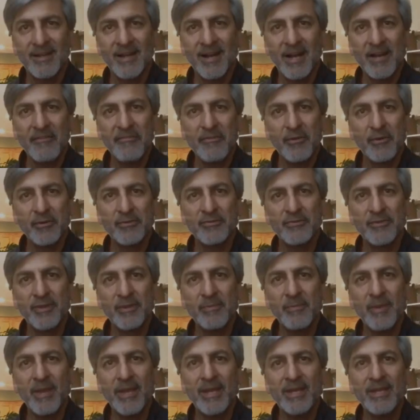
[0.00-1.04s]
Hi folks,
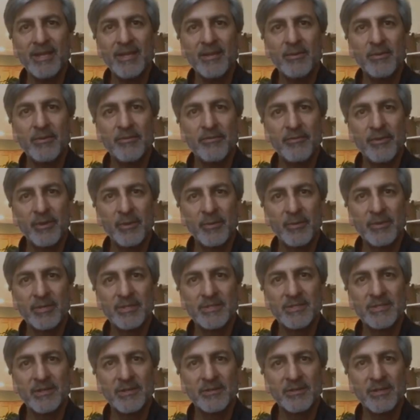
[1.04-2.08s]
Vic Bangia with Verum
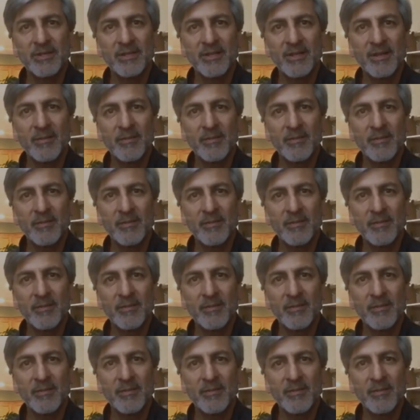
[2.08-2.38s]
Consulting